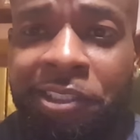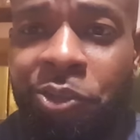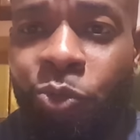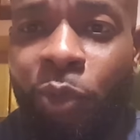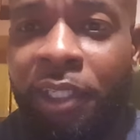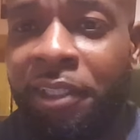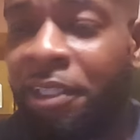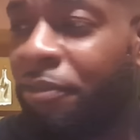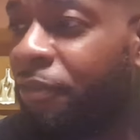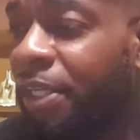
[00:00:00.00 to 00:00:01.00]
to win
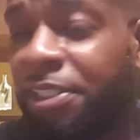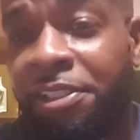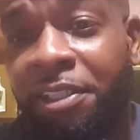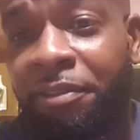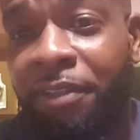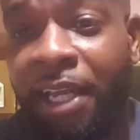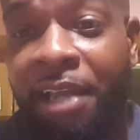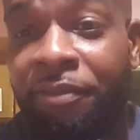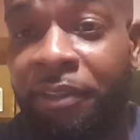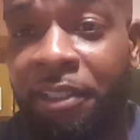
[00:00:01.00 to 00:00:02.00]
the affection of the
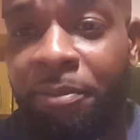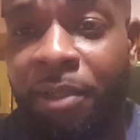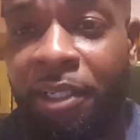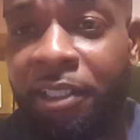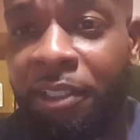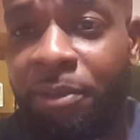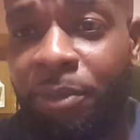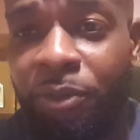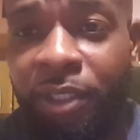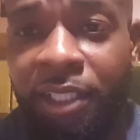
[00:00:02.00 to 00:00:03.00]
African-American
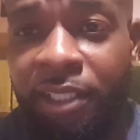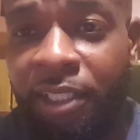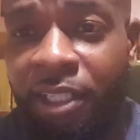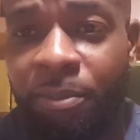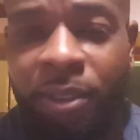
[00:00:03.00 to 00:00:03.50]
community and the young